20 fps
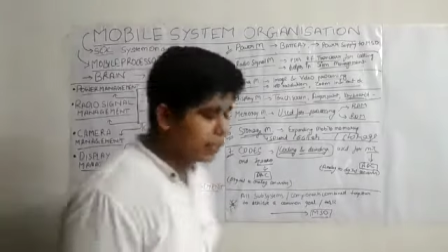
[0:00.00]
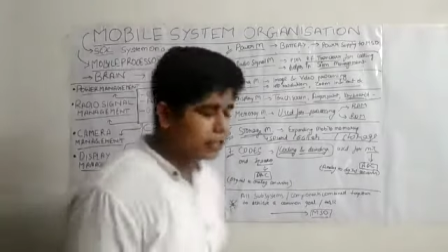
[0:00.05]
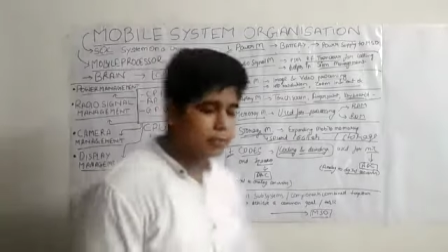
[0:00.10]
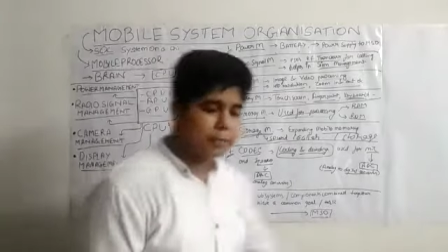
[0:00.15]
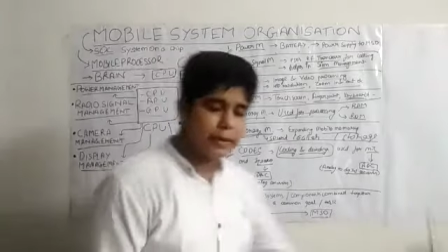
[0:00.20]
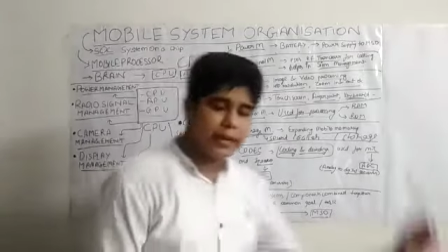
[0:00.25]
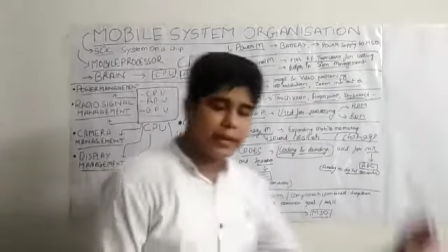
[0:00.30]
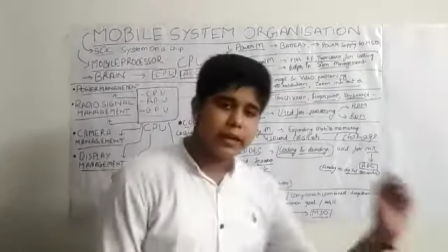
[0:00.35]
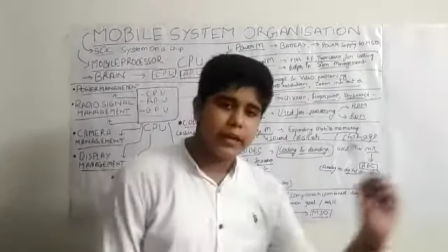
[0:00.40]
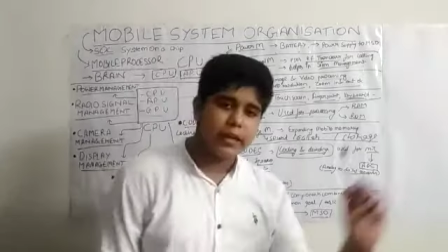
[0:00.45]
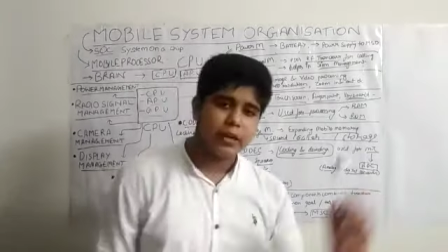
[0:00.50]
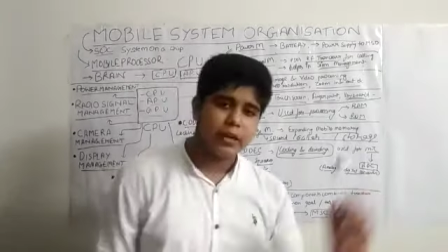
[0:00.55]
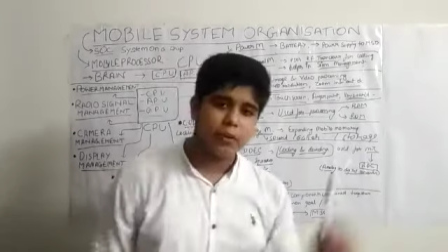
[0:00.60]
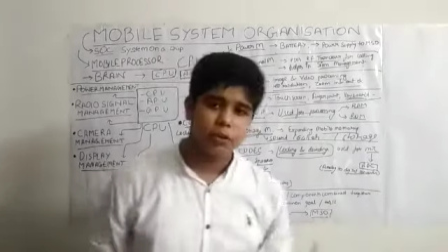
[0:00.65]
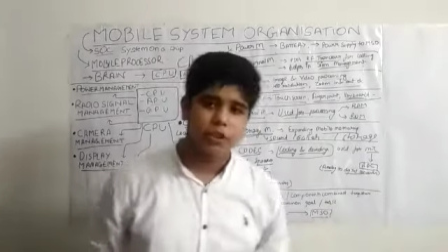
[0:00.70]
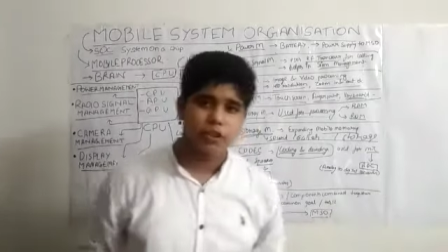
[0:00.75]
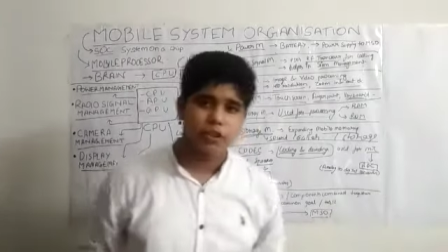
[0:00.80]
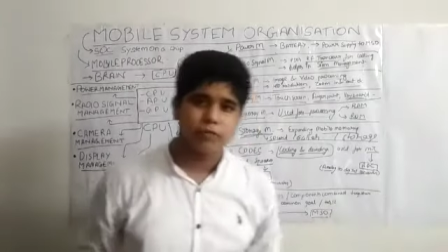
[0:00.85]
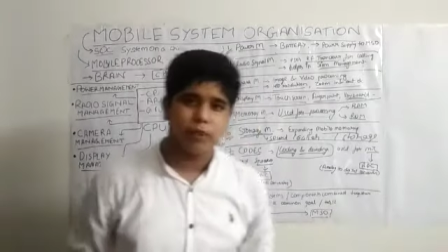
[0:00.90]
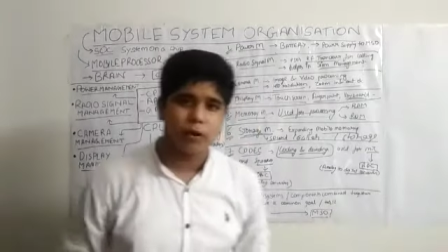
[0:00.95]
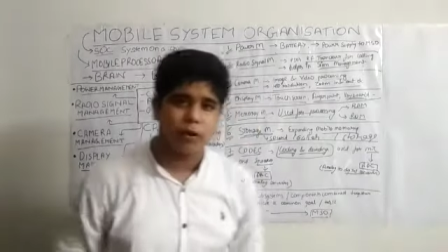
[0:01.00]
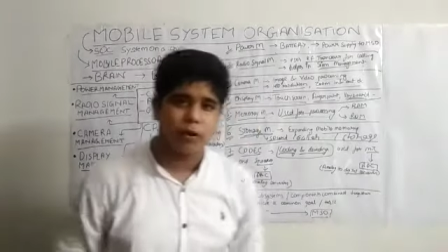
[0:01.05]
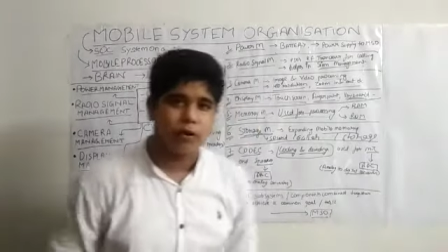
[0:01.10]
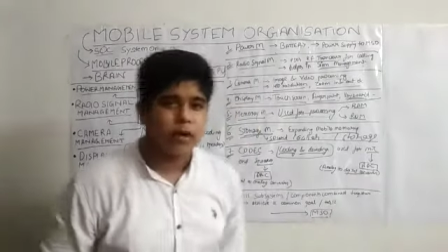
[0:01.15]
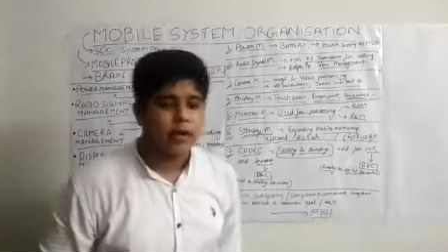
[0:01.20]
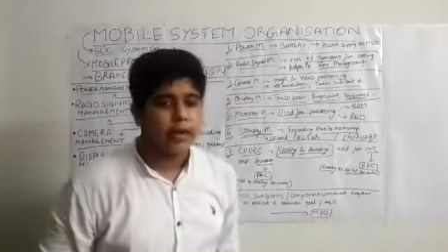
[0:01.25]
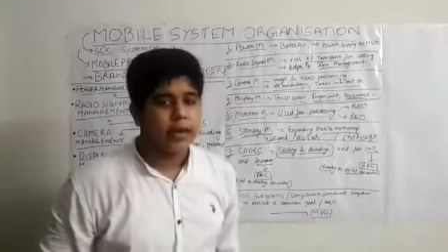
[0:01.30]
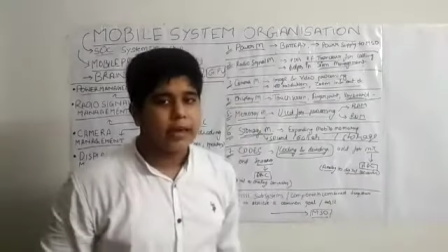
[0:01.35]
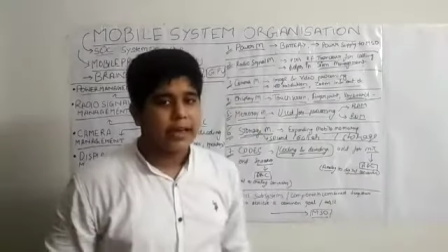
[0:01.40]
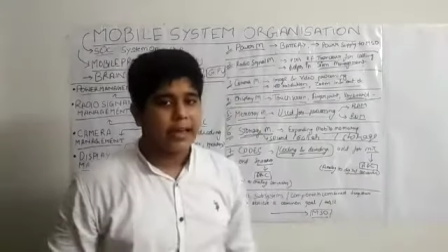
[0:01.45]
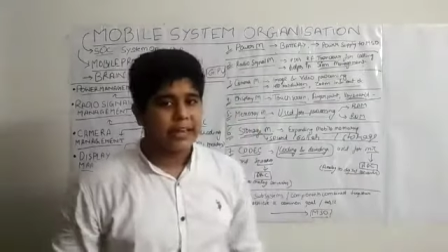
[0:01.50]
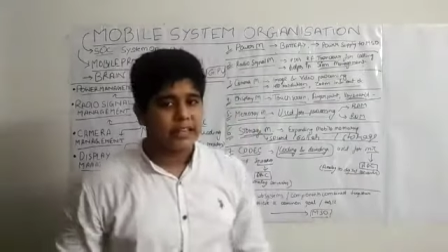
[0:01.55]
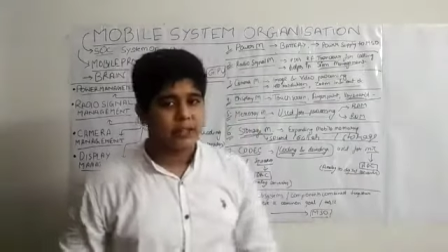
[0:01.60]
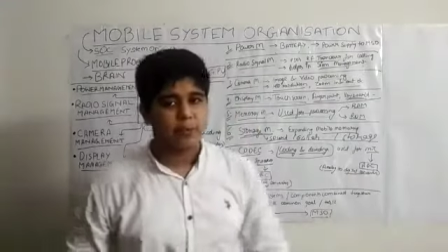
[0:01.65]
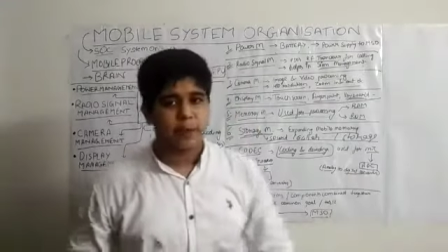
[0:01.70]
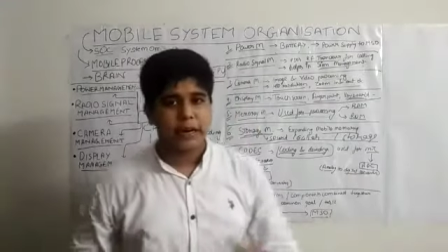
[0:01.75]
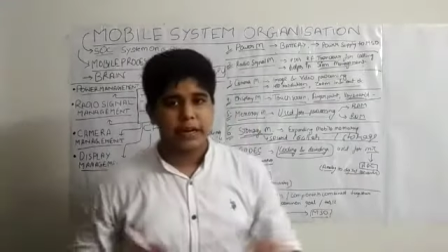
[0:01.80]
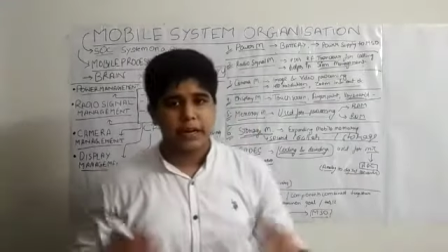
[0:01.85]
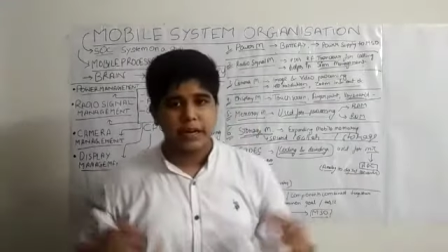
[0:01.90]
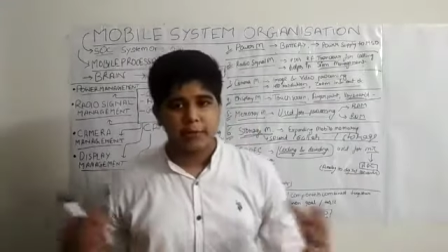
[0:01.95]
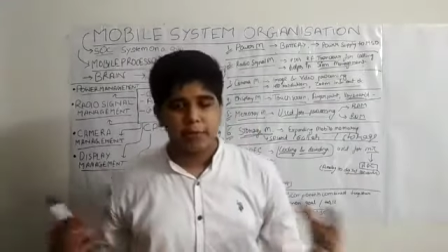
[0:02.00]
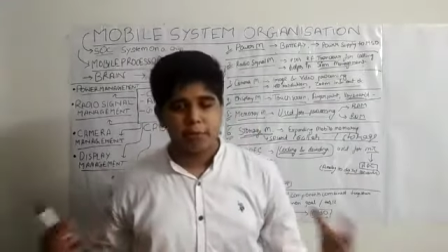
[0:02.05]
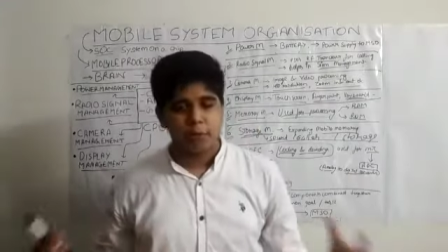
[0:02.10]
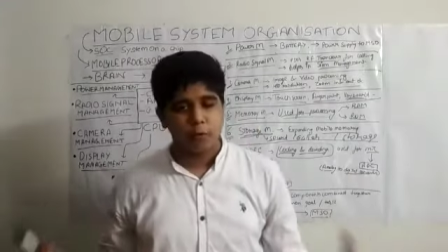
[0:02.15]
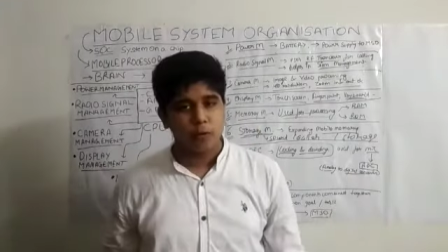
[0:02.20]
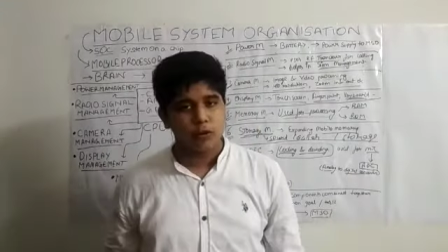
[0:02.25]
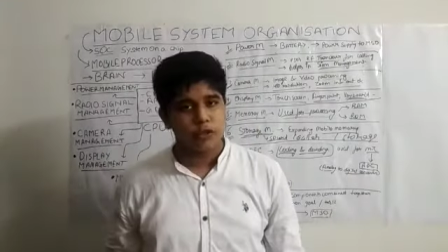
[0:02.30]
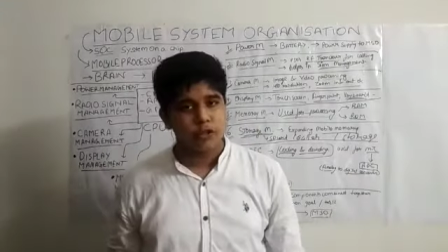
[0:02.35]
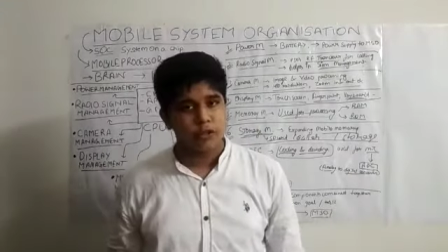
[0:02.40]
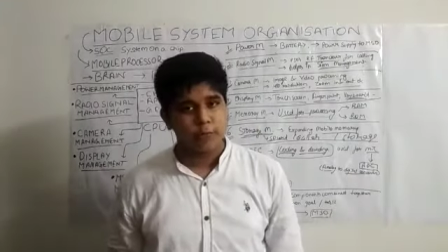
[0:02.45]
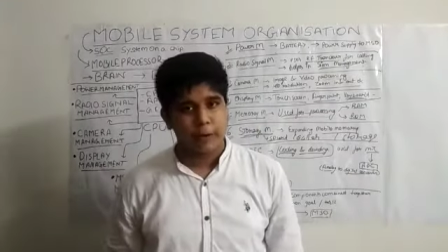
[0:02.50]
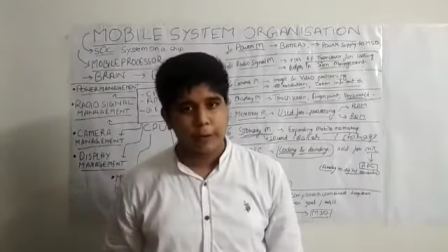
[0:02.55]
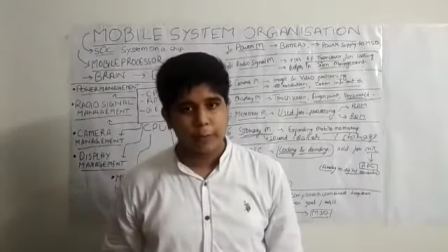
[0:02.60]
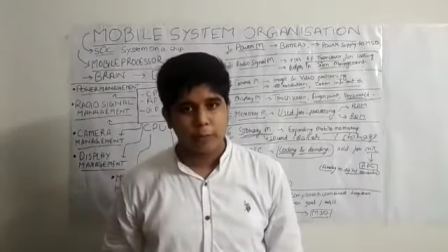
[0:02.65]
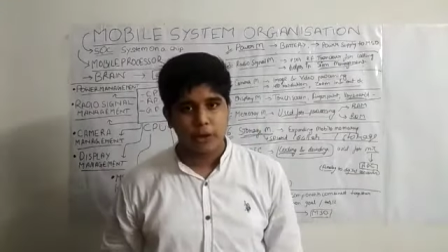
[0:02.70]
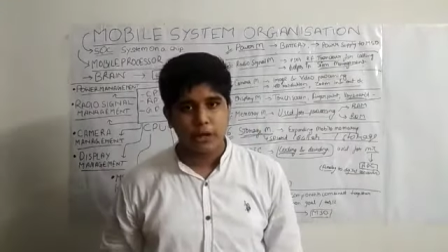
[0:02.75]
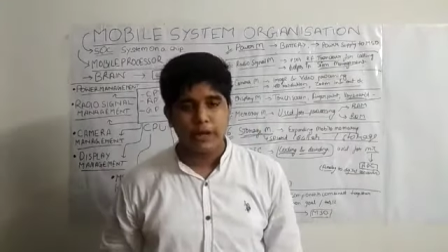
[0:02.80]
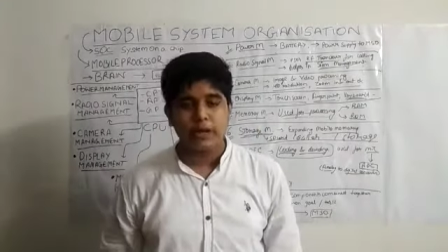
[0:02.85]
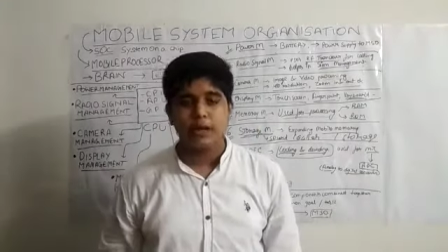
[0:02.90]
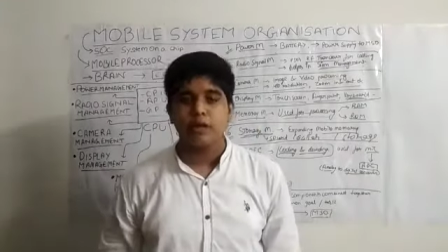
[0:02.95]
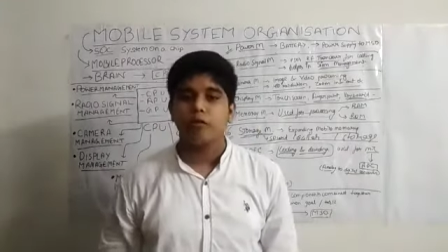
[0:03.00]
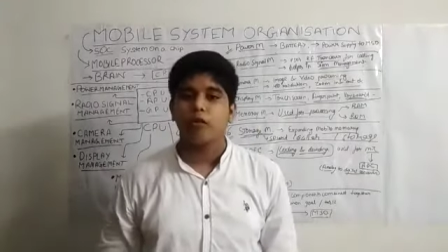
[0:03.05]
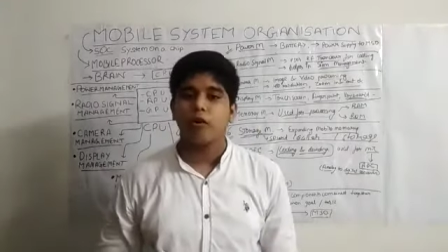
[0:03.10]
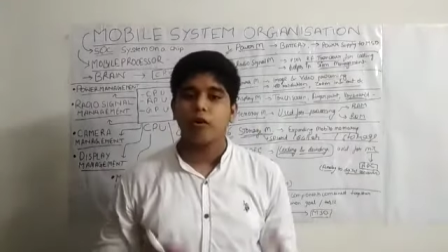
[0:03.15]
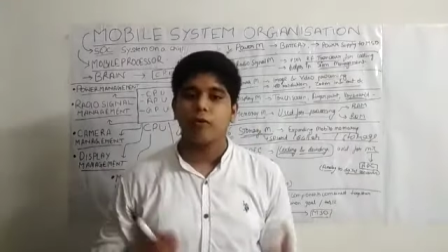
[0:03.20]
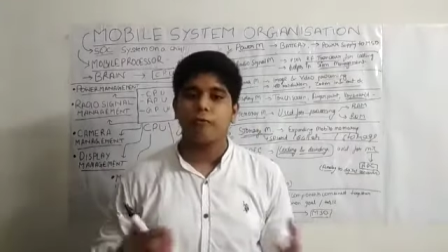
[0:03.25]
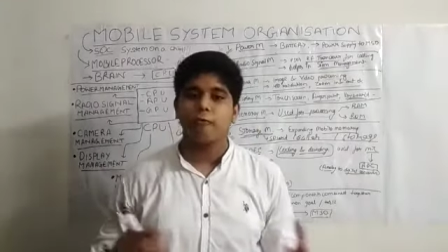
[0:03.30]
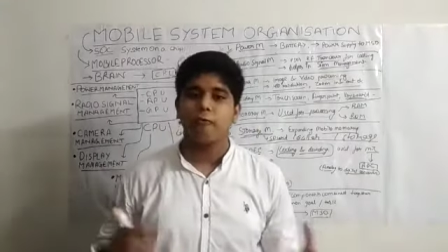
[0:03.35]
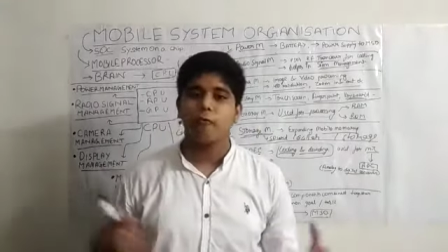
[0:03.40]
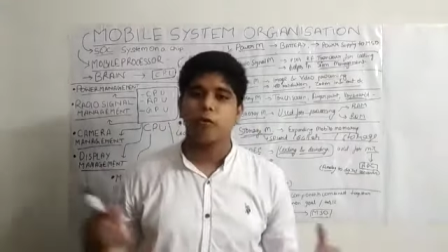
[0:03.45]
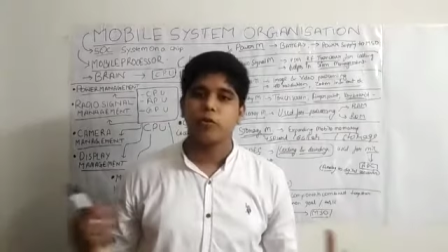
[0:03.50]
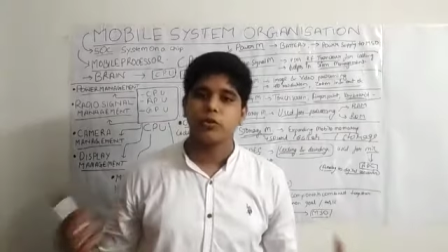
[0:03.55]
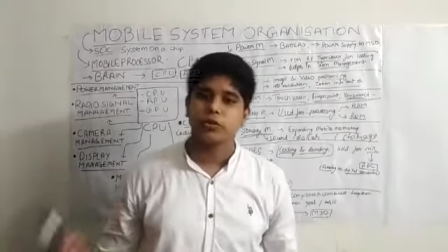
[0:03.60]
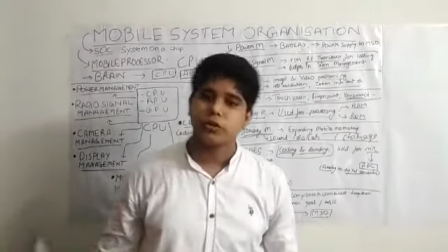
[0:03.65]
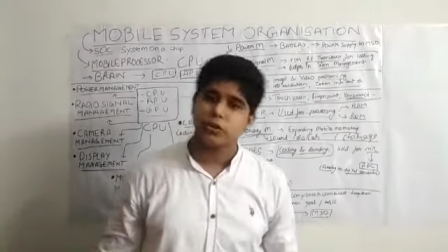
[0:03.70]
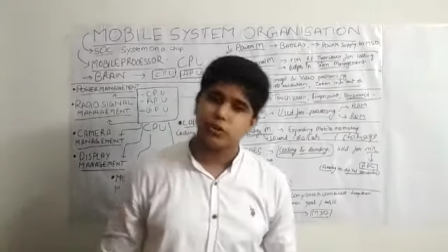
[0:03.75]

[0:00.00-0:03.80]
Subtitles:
is mainly used for expanding phone's memory or phone's